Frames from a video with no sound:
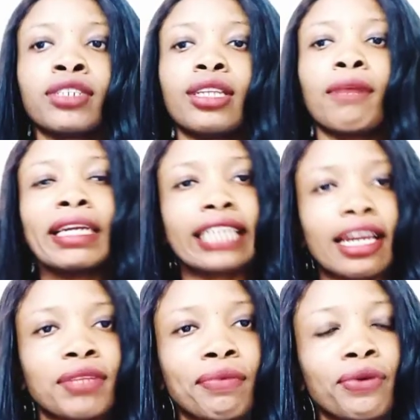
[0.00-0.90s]
Now my
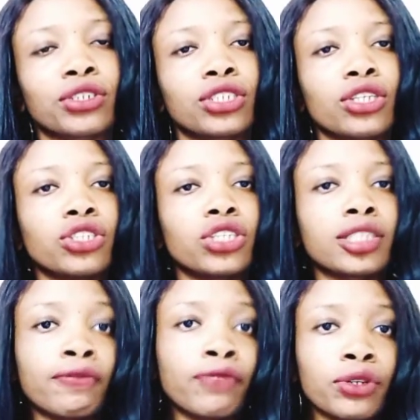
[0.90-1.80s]
timetable was not
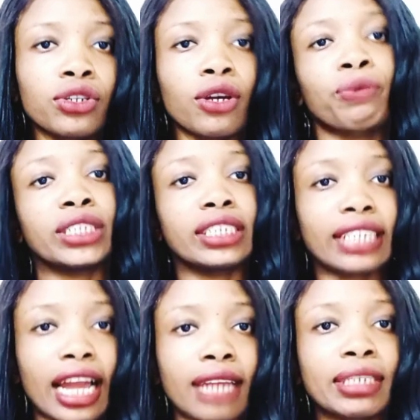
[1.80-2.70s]
just filled up with the
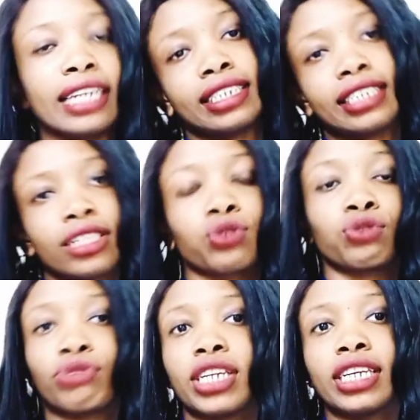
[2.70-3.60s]
times I needed to
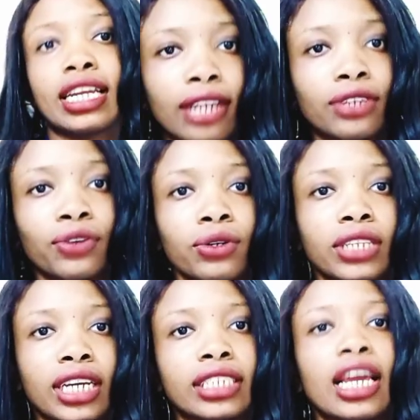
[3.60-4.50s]
read and all
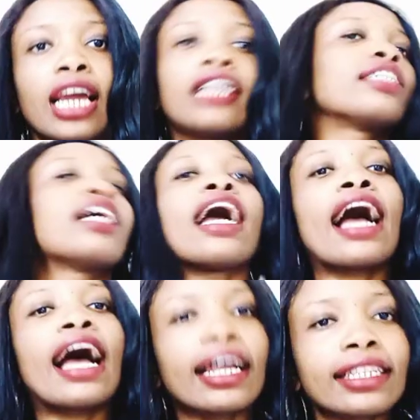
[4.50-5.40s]
that. Yeah, I
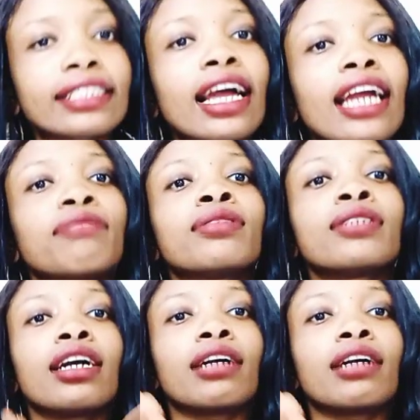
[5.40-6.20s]
had time.